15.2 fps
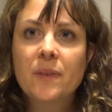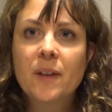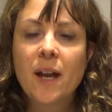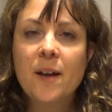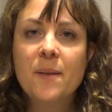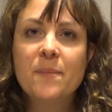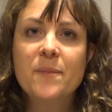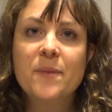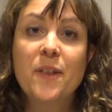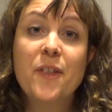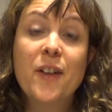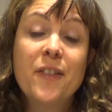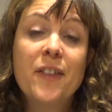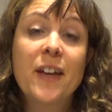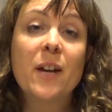The
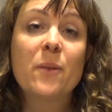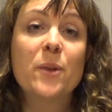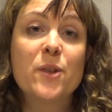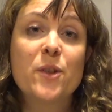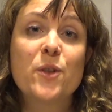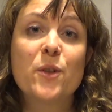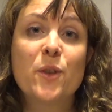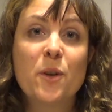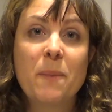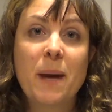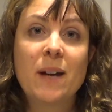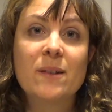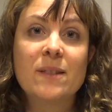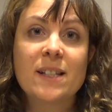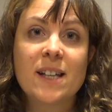third thing I want to talk
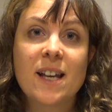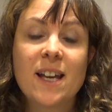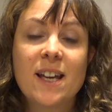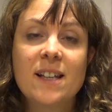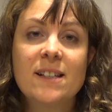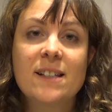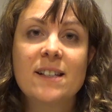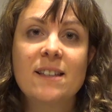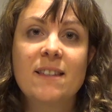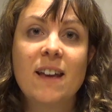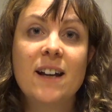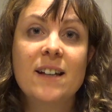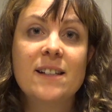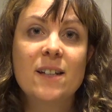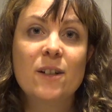about is
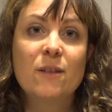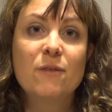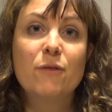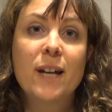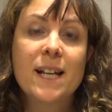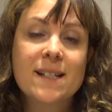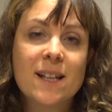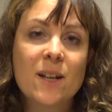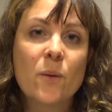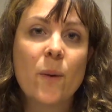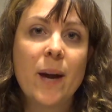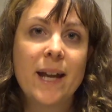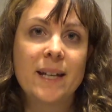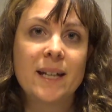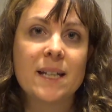the idea of raising
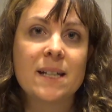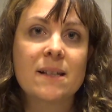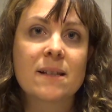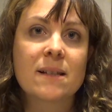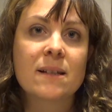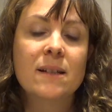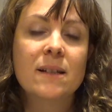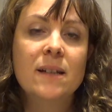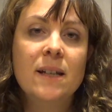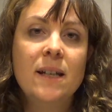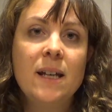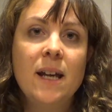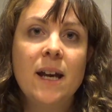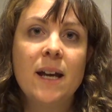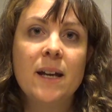awareness.
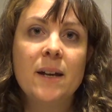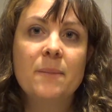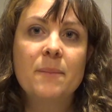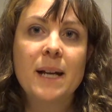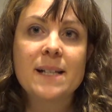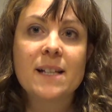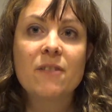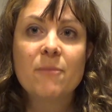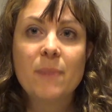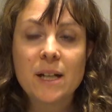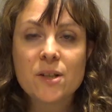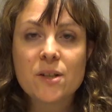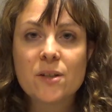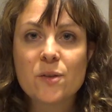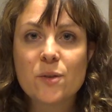As I've
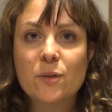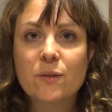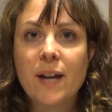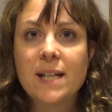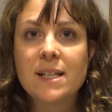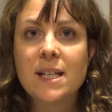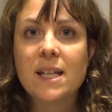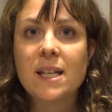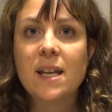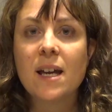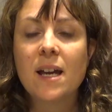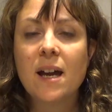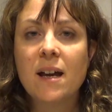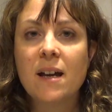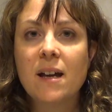mentioned already,
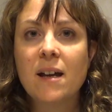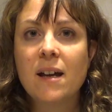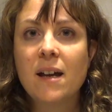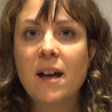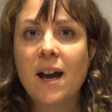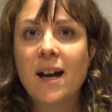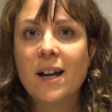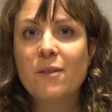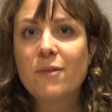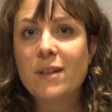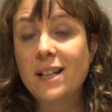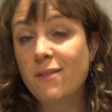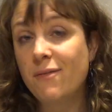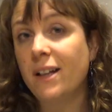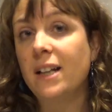I
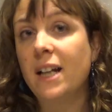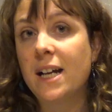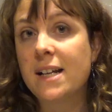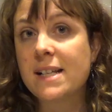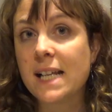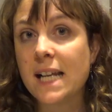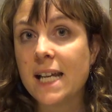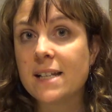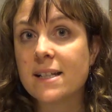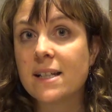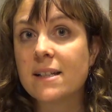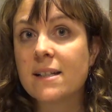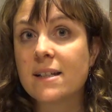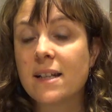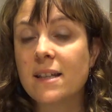really felt
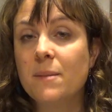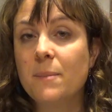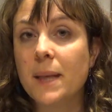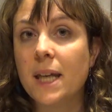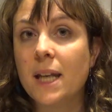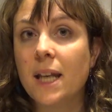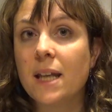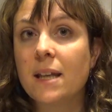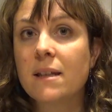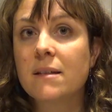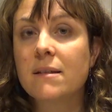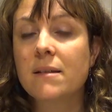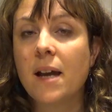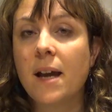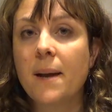isolated in the beginning.
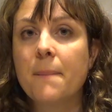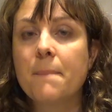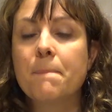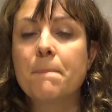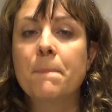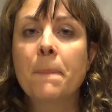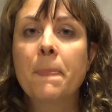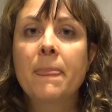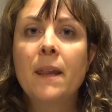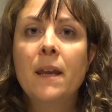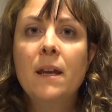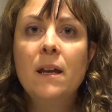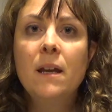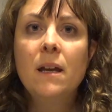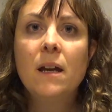
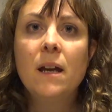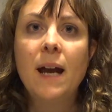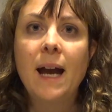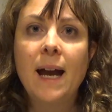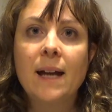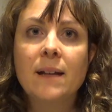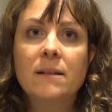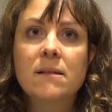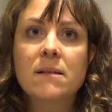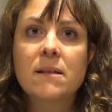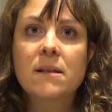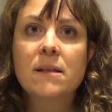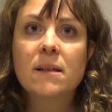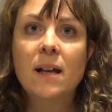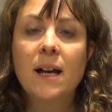
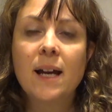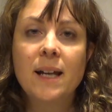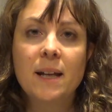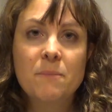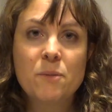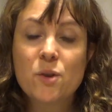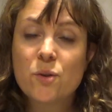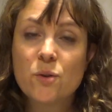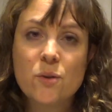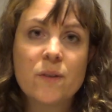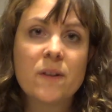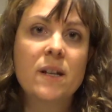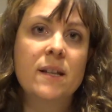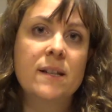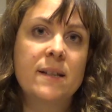And I'm sure
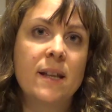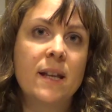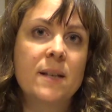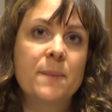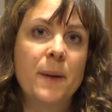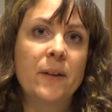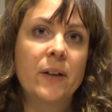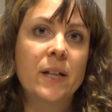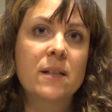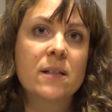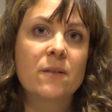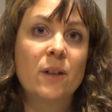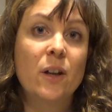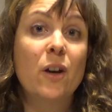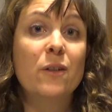that it's the
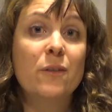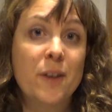experience of a lot of